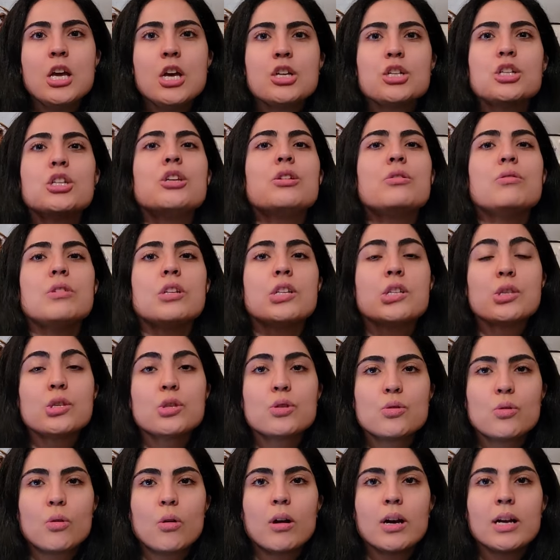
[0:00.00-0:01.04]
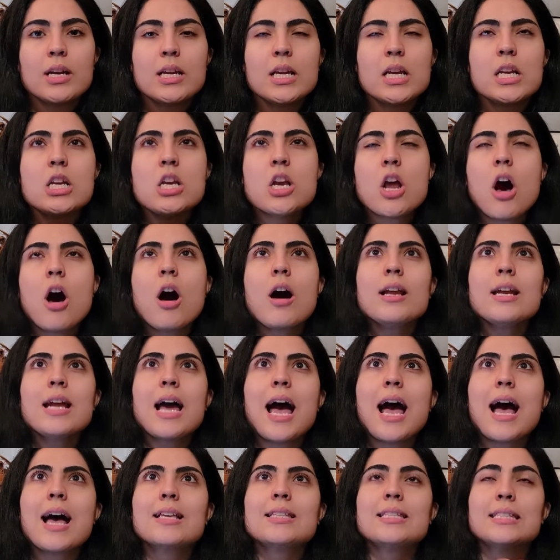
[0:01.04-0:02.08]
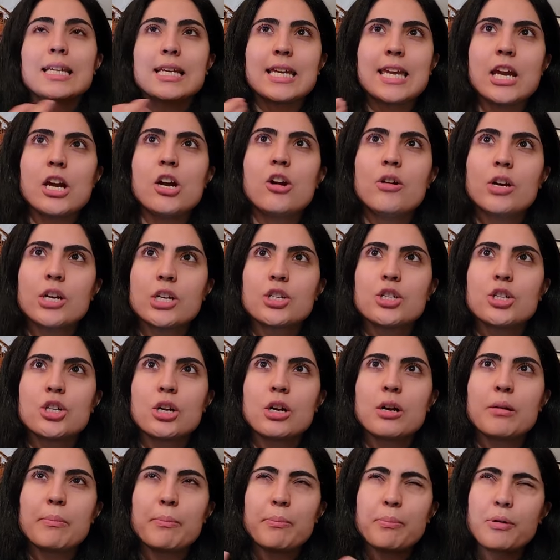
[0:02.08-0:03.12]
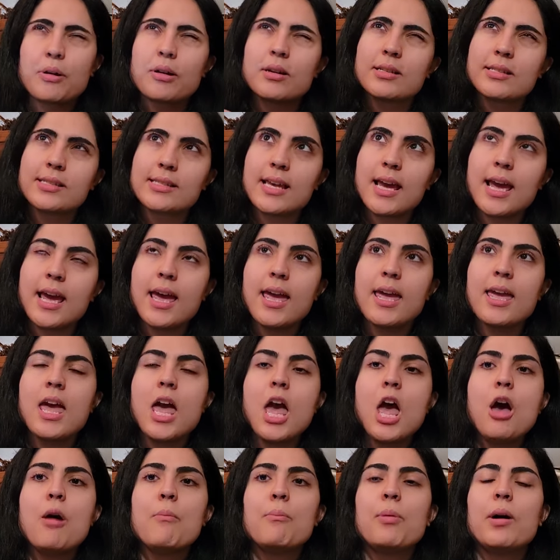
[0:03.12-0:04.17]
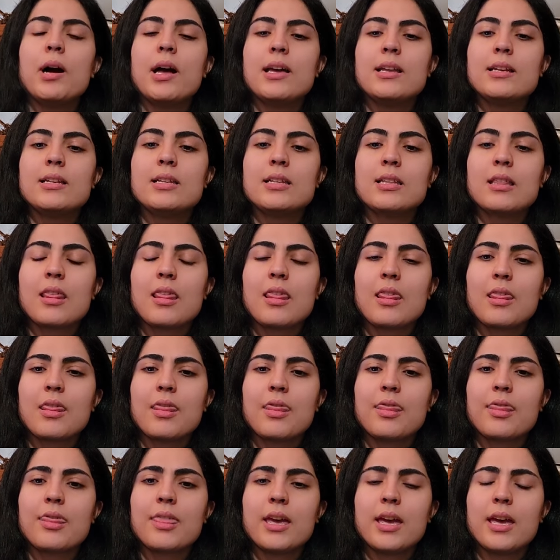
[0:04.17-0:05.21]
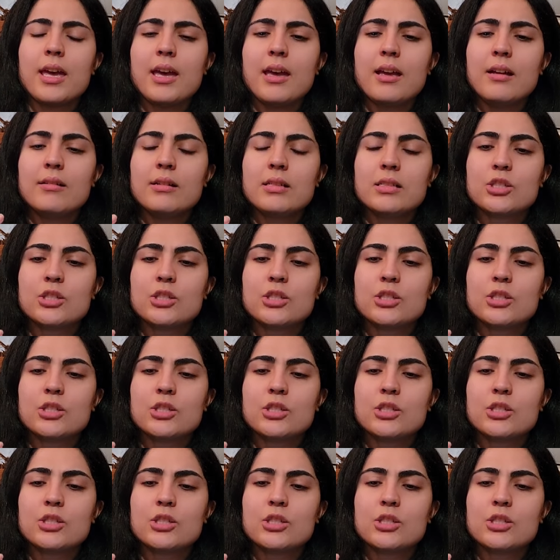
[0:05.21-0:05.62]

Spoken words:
to the story, not as the character per se, but the